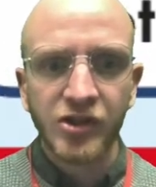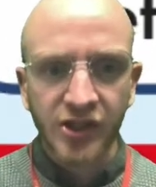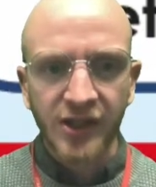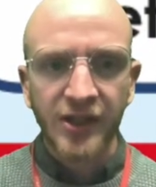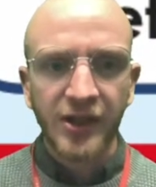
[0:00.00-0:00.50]

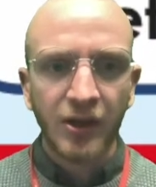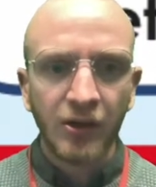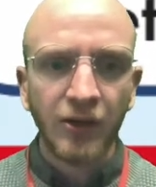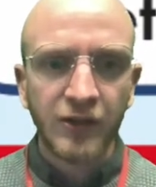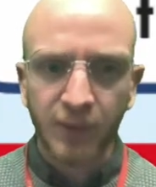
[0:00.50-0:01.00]
she
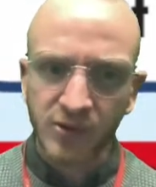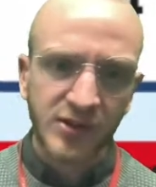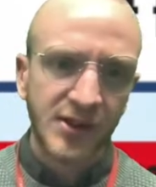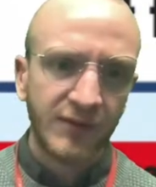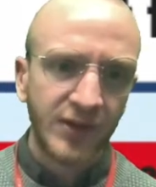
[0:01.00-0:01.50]
looked
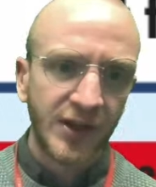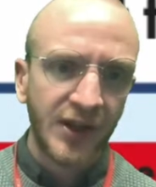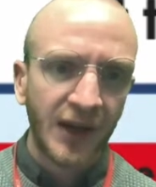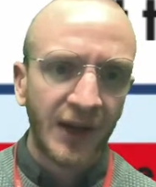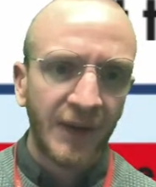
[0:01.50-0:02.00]

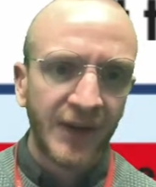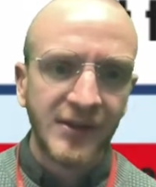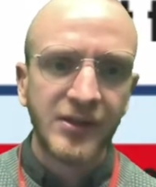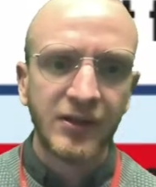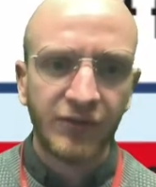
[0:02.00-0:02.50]
positively
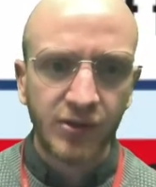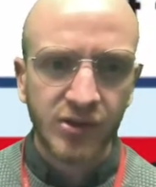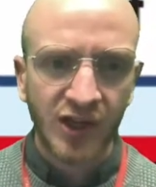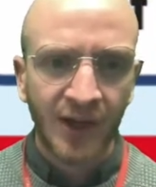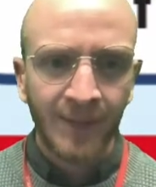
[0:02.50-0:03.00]
into the
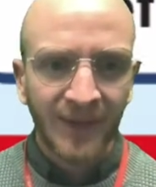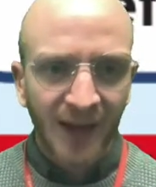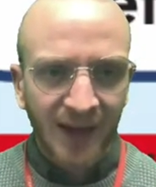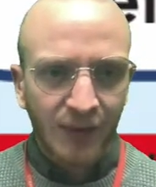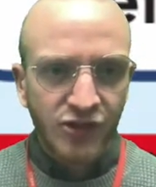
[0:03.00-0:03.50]
future
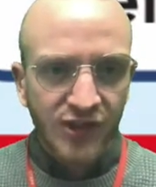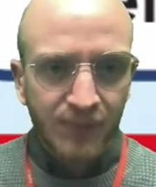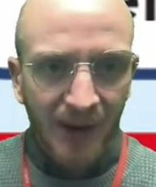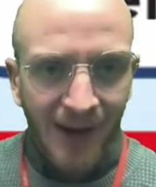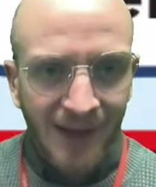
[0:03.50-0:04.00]
and how she
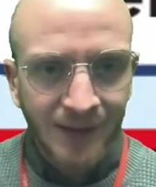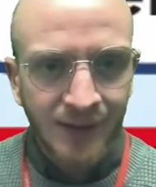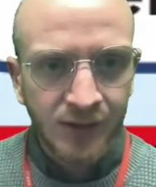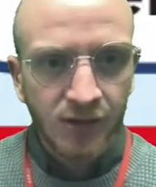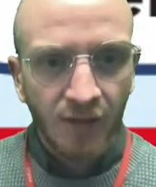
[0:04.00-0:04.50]

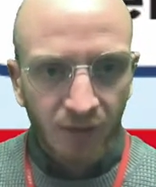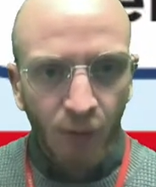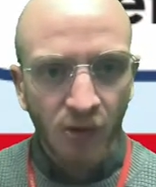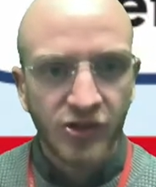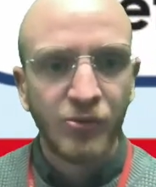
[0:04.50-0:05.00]
planned for
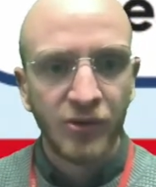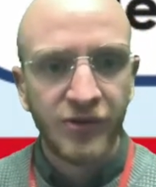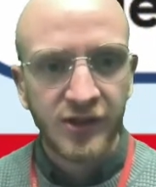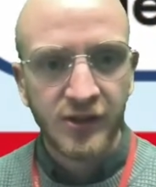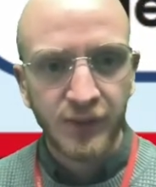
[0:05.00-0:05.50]
what she
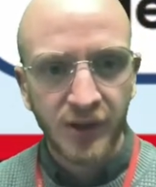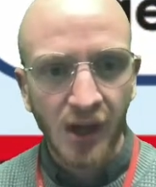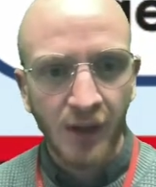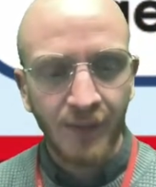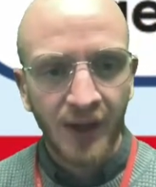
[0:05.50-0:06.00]
wanted to
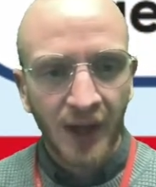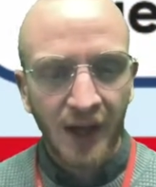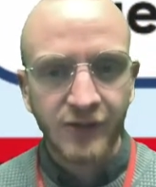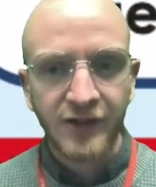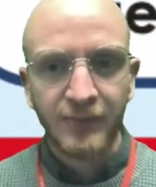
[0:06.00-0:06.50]
become,
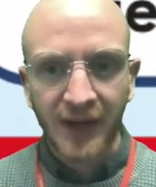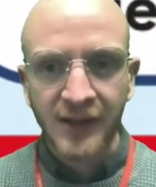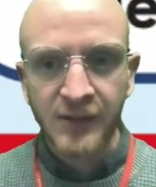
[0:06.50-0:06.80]
how she planned